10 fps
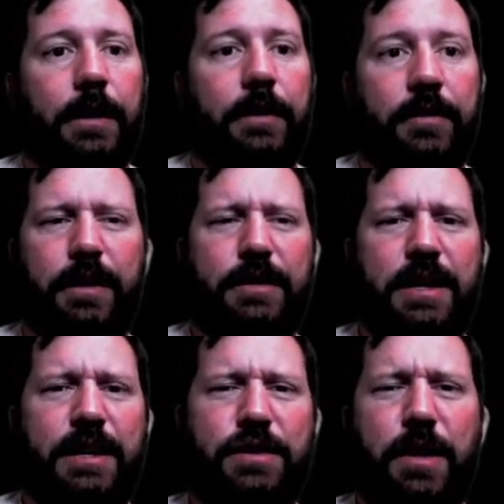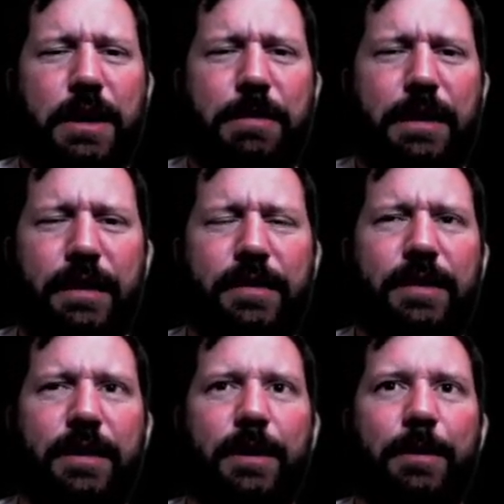Seen it change quite a bit.
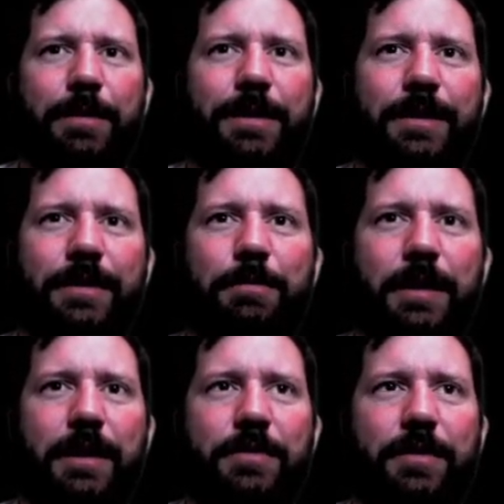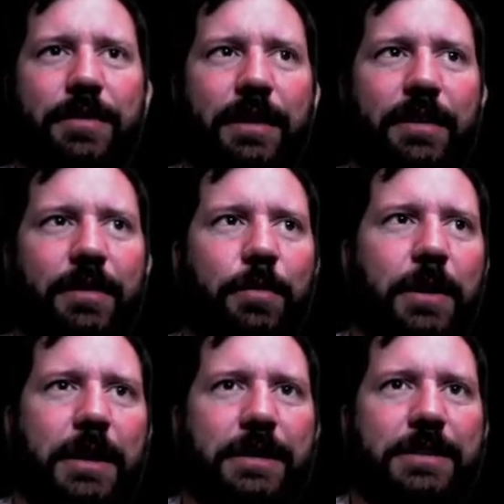It's been interesting to
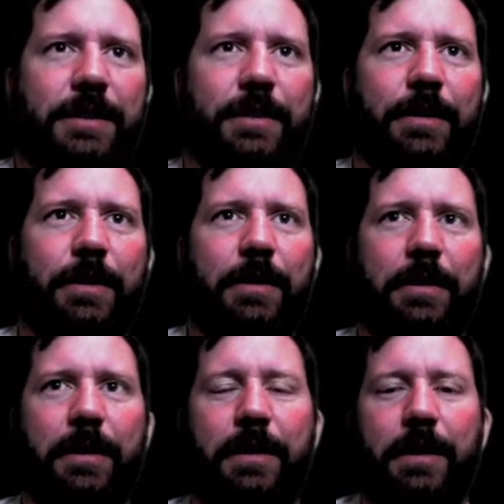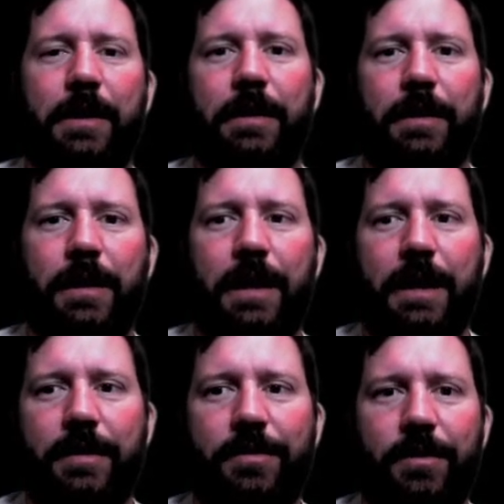watch all the
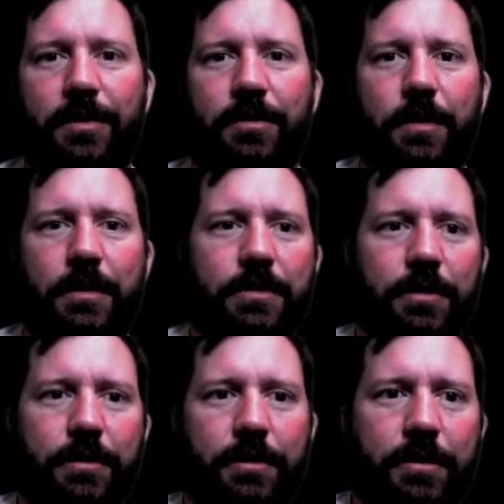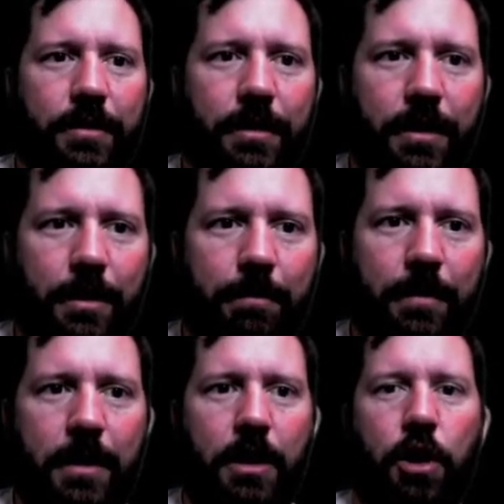glass structures
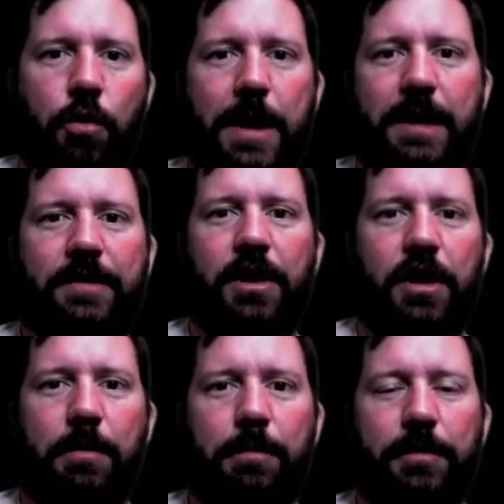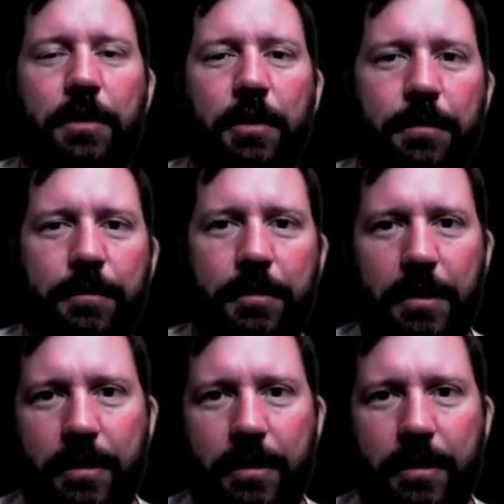erect themselves